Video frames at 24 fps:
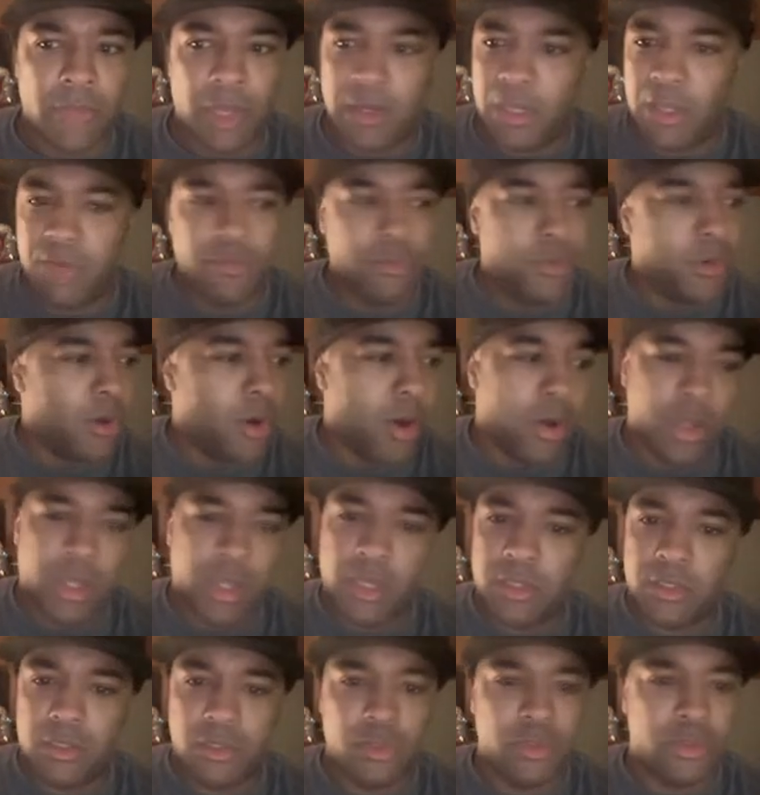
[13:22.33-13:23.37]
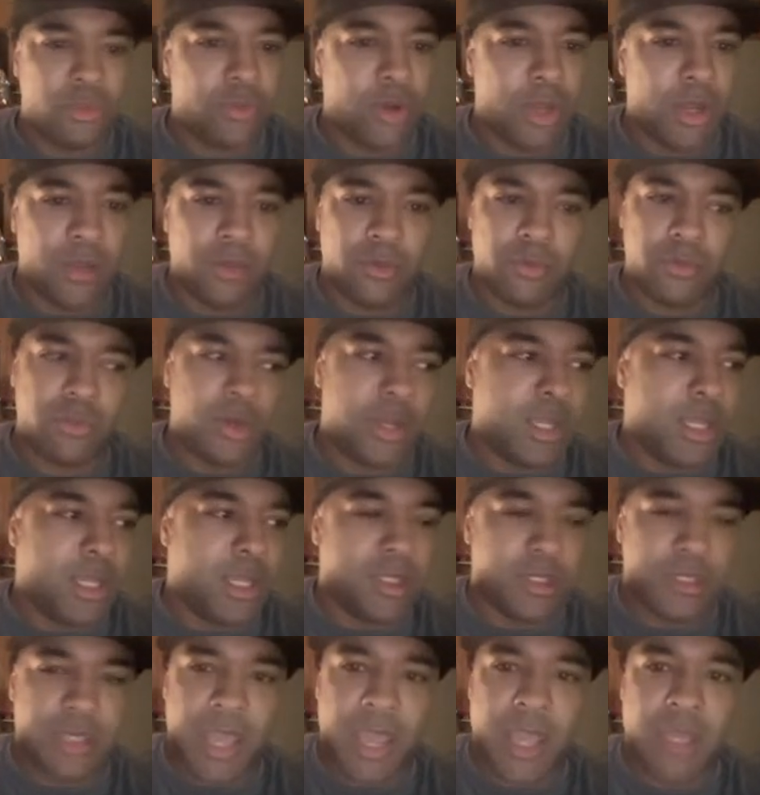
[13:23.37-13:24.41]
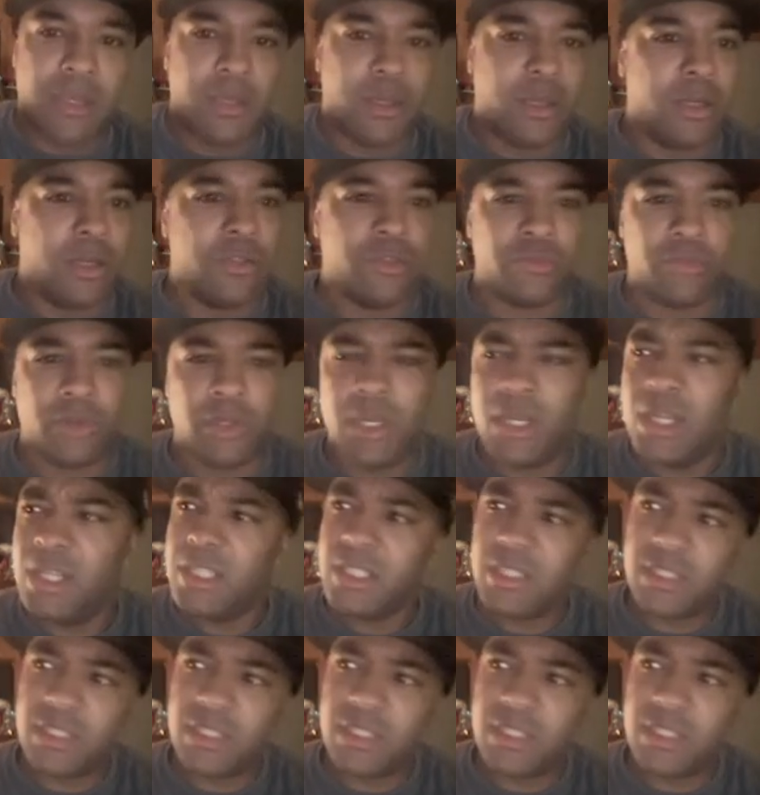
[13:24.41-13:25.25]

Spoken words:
And even with all the issues trying to get his dad in the country,